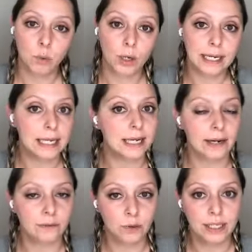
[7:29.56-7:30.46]
morning and
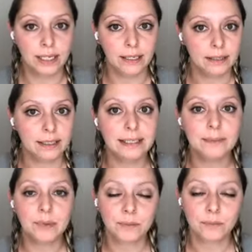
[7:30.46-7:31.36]
night routines,
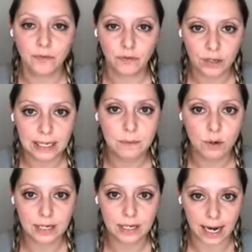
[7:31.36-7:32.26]
simple free
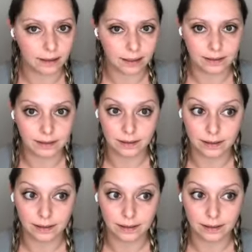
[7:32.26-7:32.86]
modalities,